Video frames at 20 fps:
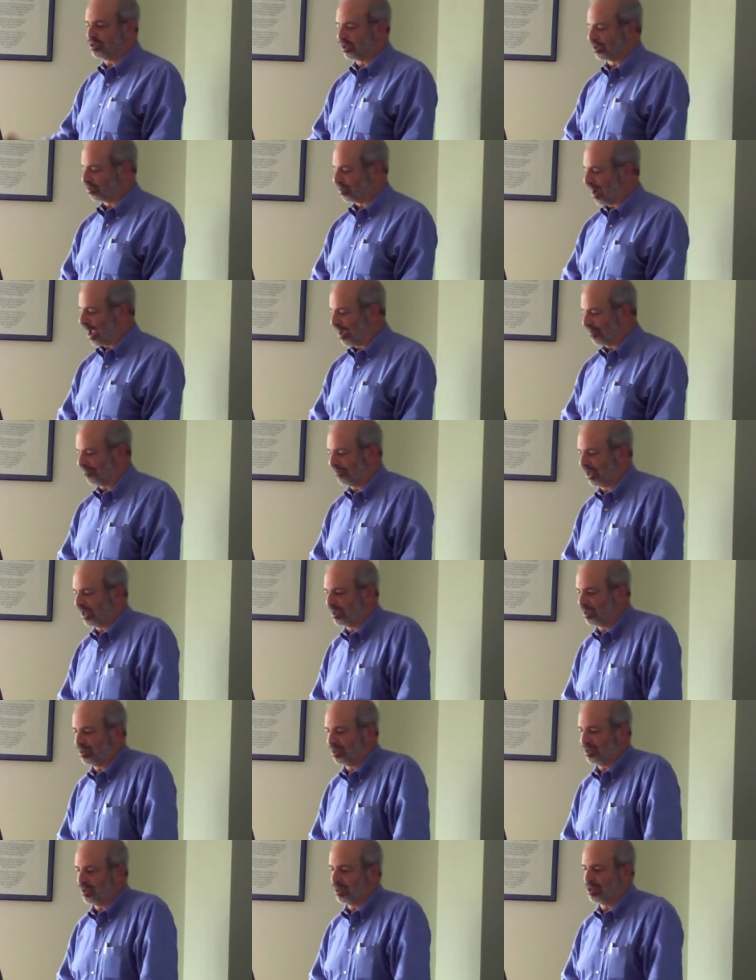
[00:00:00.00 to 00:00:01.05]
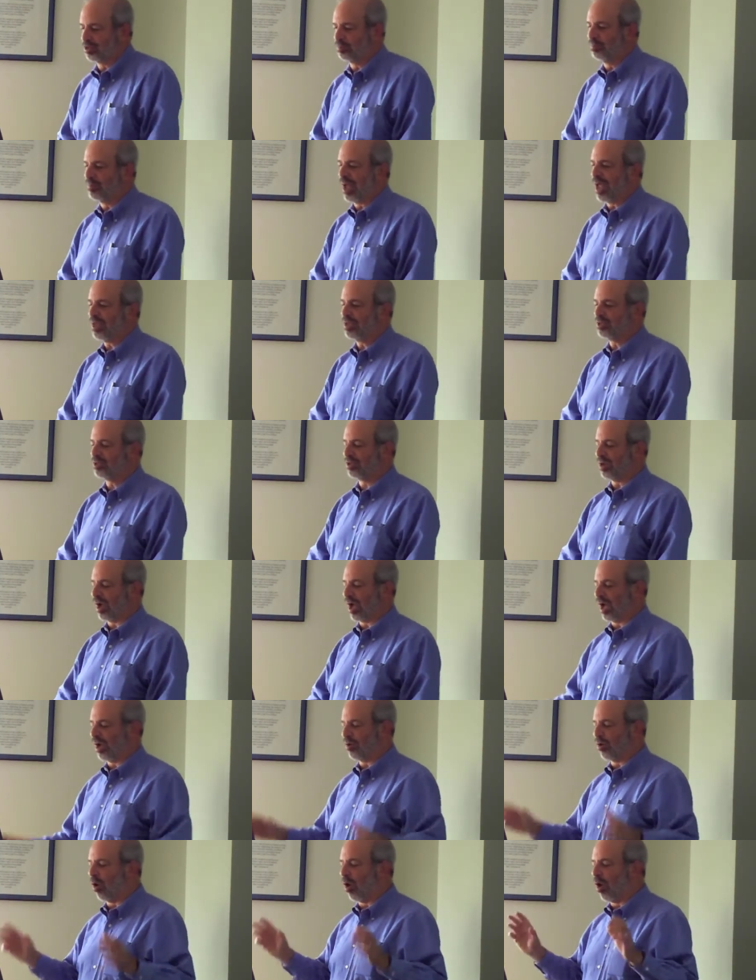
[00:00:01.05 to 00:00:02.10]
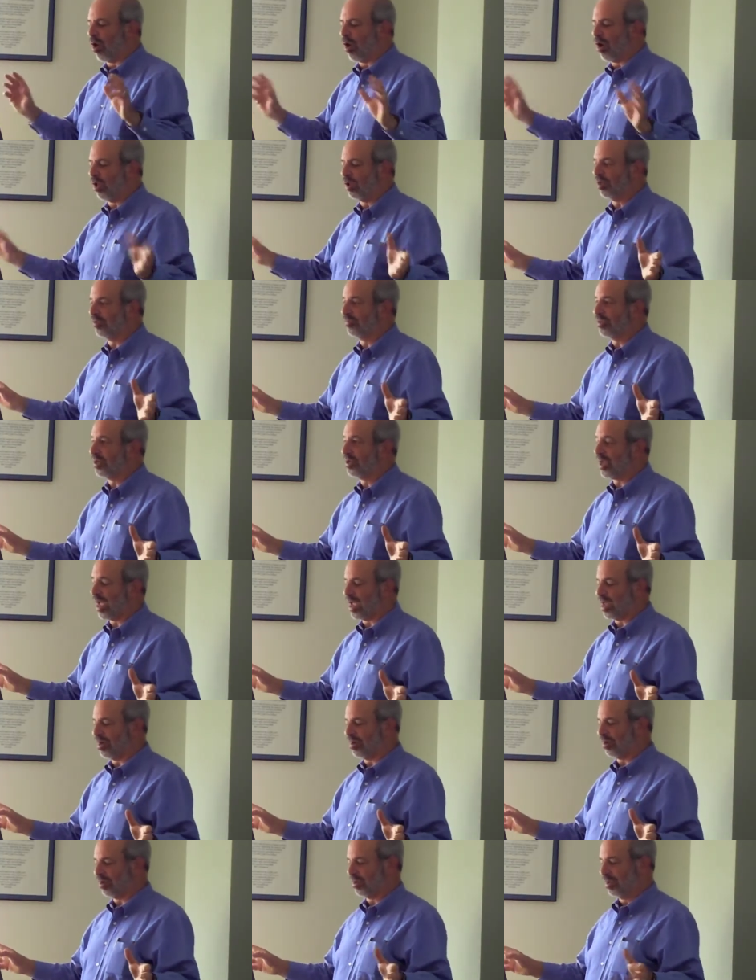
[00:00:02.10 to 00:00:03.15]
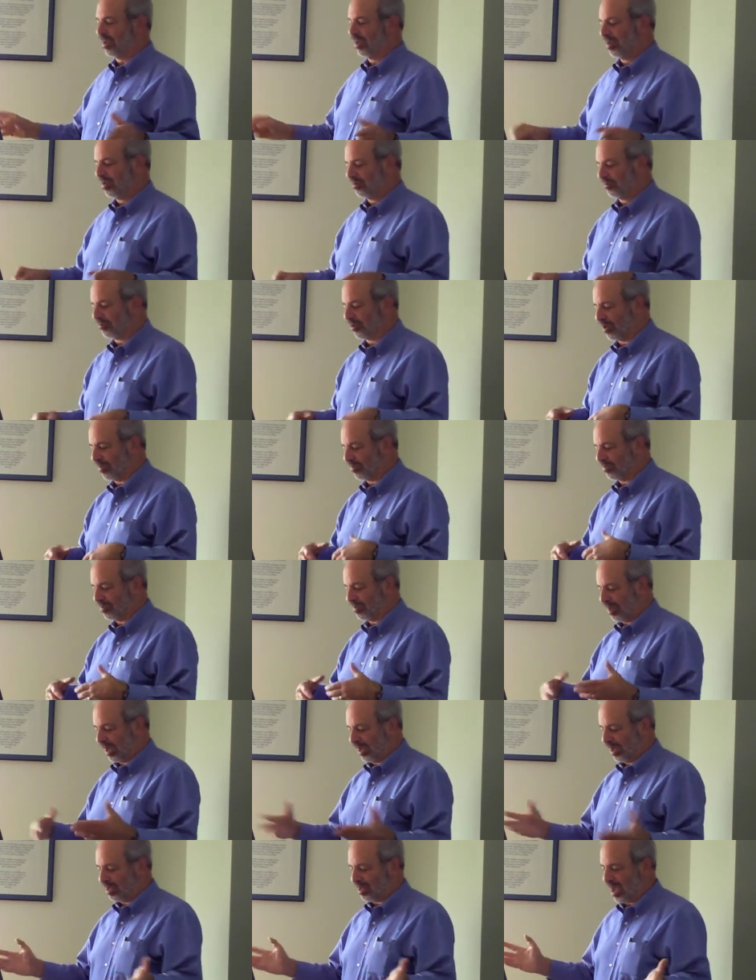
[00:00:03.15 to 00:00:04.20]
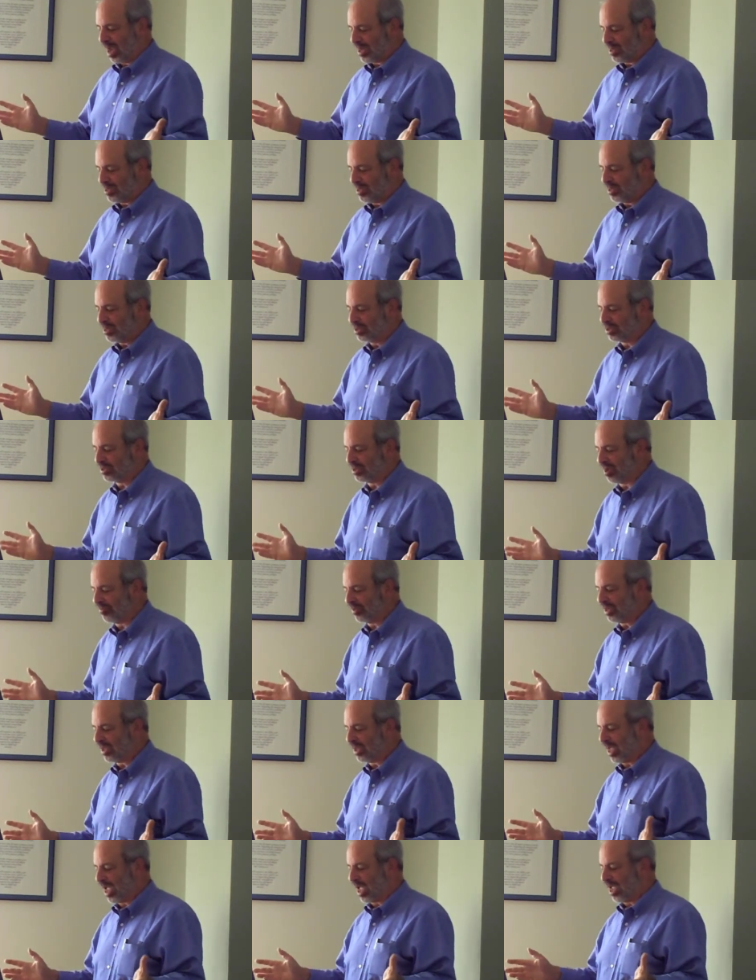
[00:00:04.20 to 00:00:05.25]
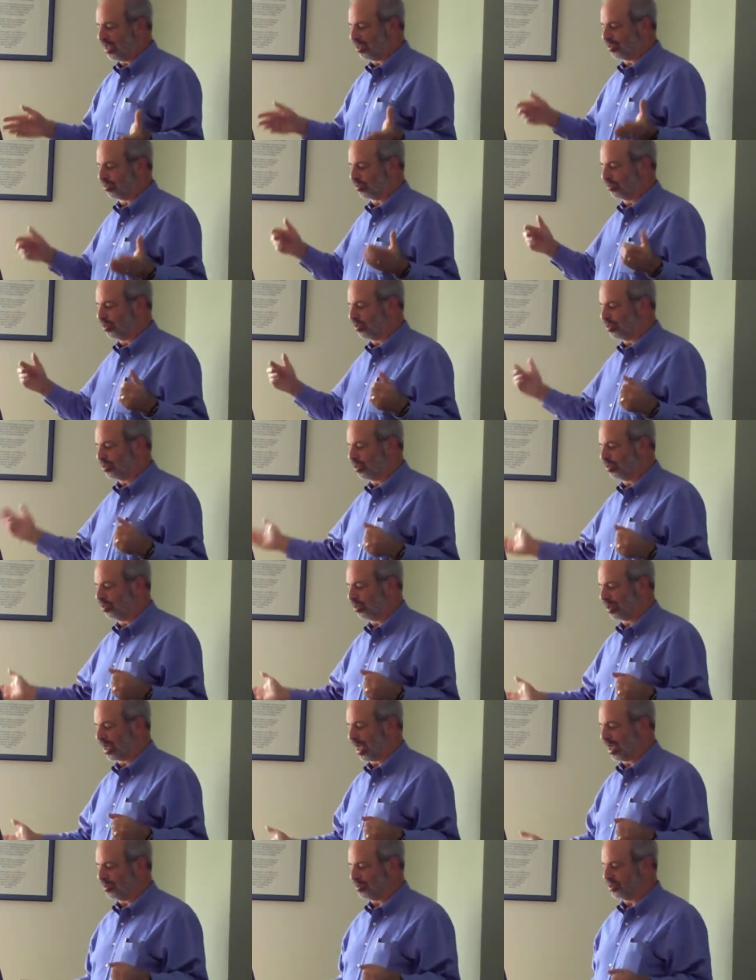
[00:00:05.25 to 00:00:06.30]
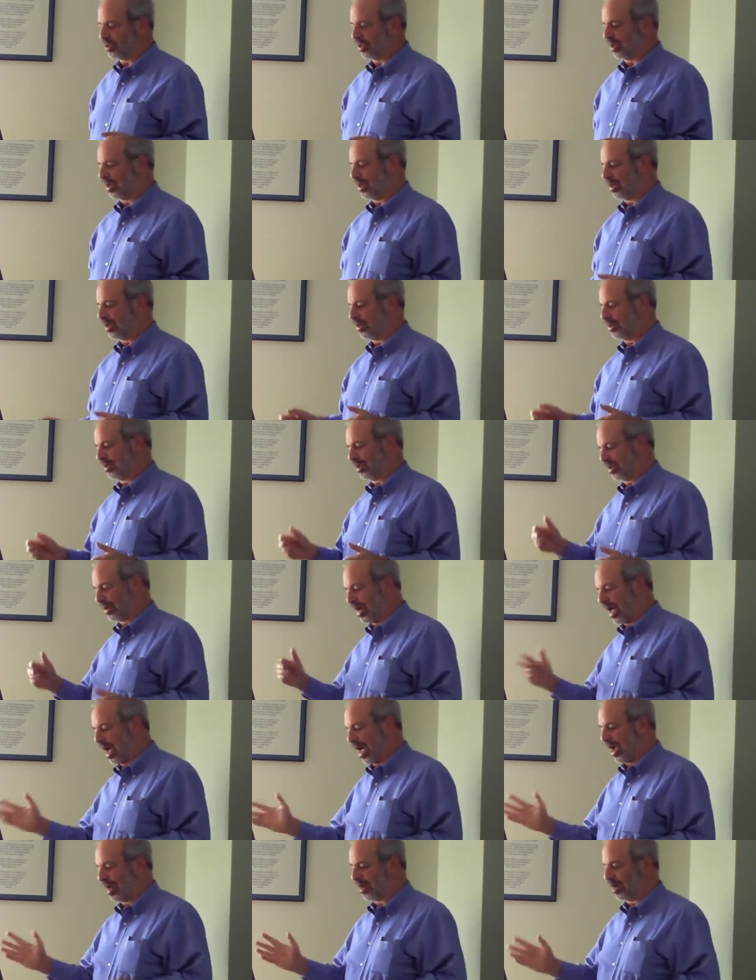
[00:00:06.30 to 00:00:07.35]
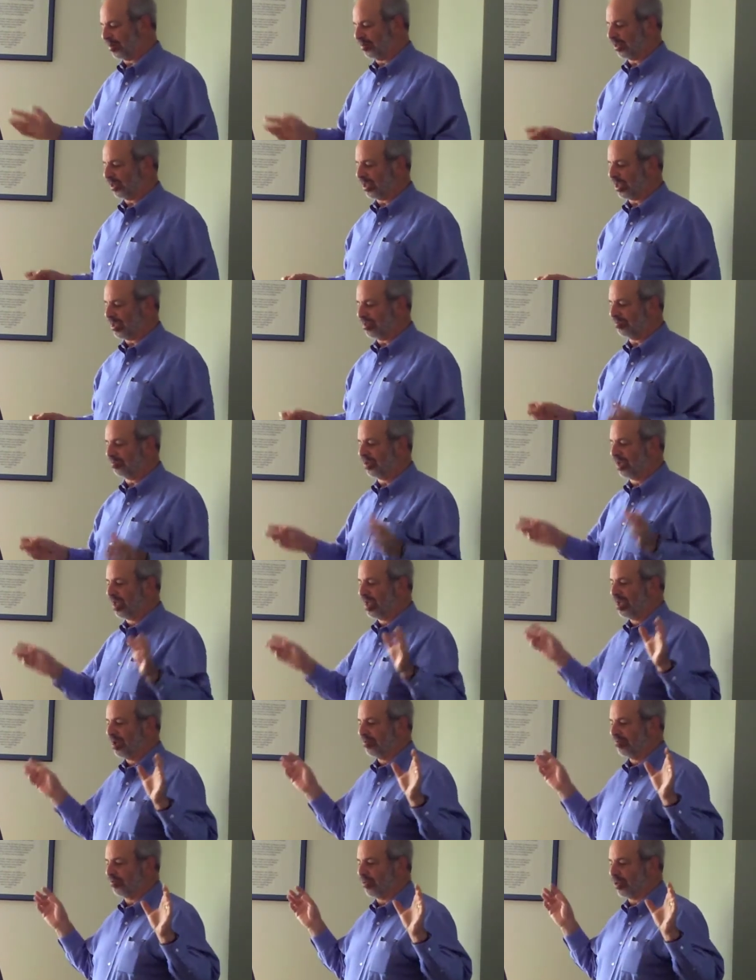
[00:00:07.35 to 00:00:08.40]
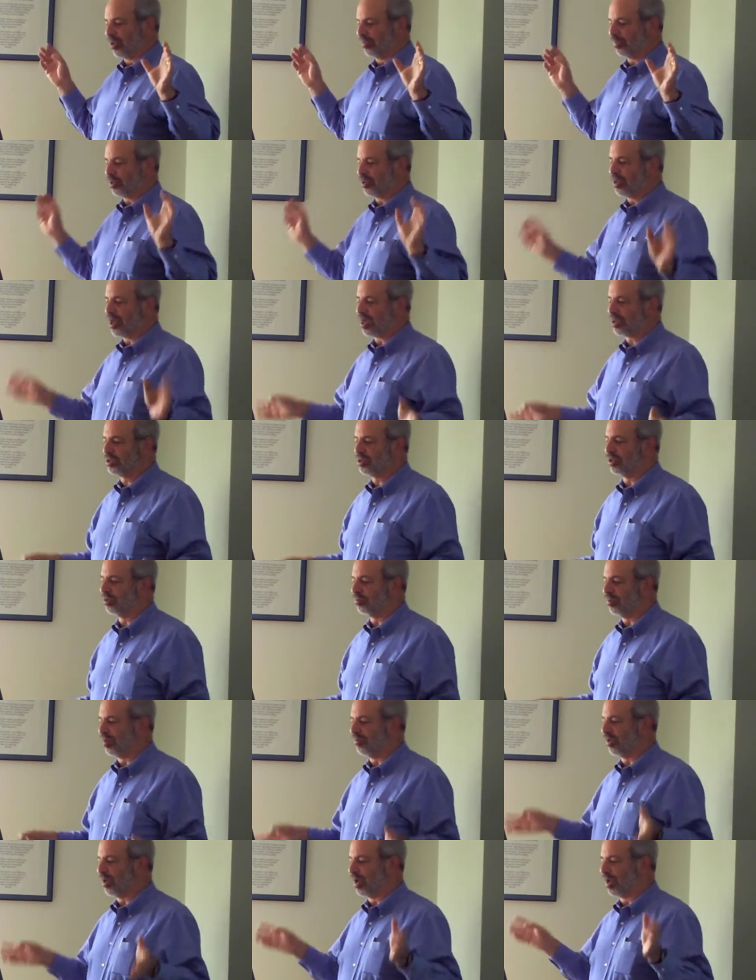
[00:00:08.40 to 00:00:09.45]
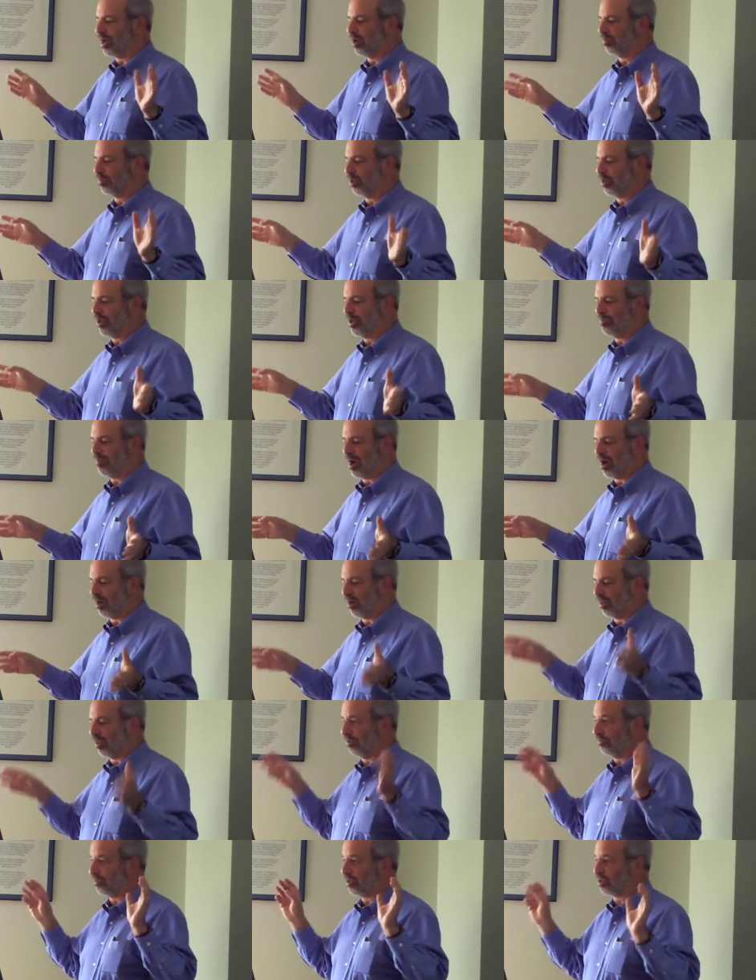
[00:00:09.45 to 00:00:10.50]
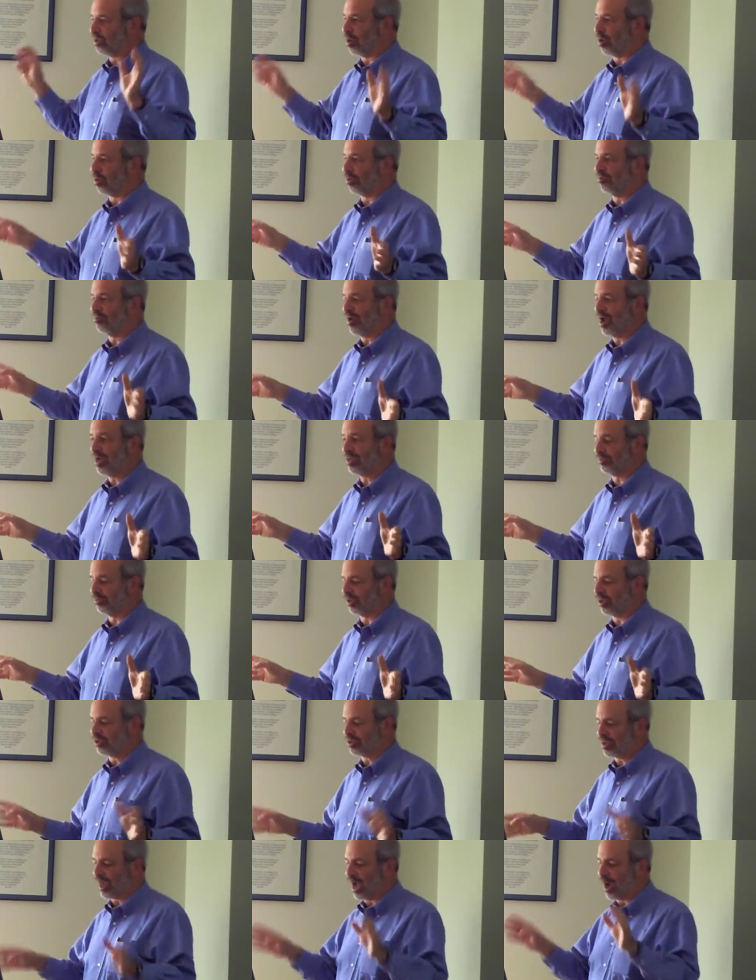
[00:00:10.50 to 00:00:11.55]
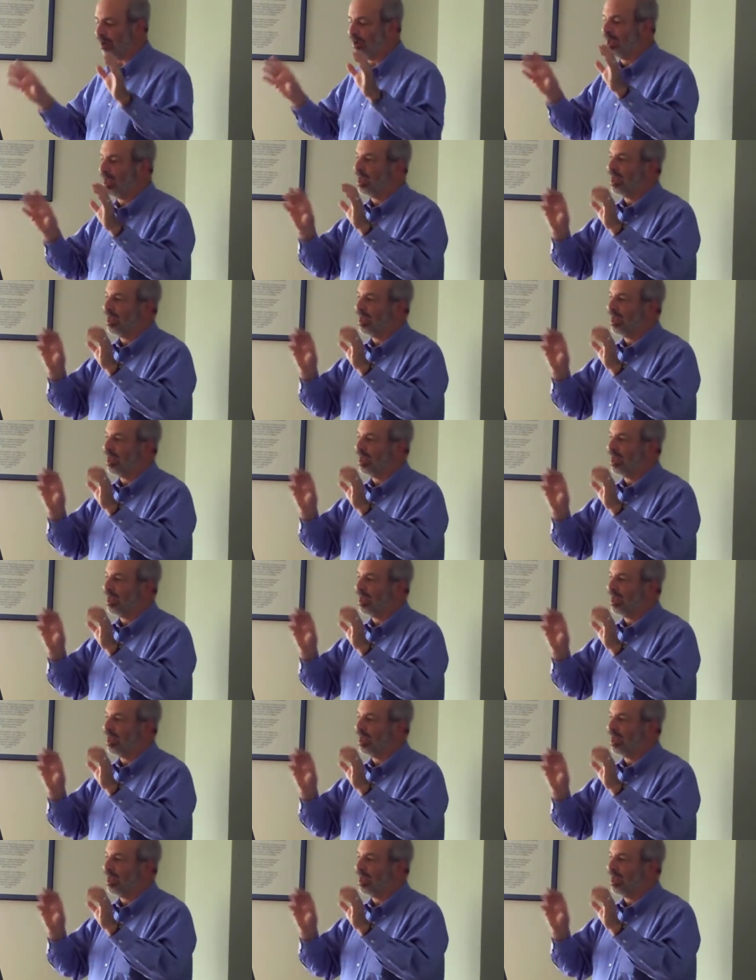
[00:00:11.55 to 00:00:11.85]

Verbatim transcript: a graphic that's based on all of the data from uh, 1978 through 2009, I believe, for the Patuxent River near Bowie, Maryland for total phosphorus. Now,